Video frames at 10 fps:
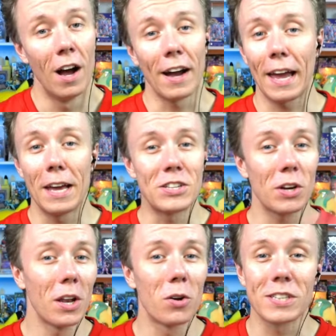Okay, it
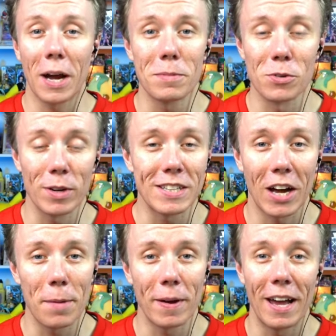took a long time to
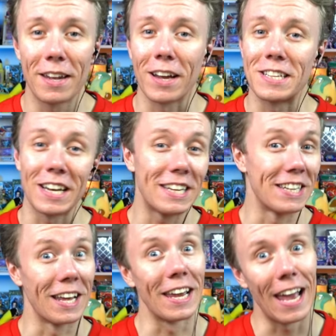retype it and then I
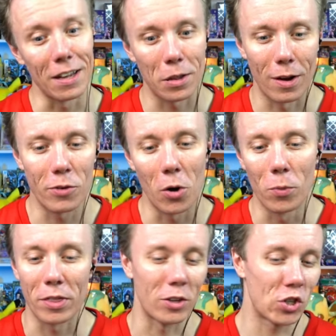deleted it again. So I've gone
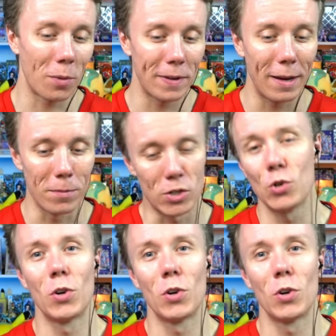with the shop name, Do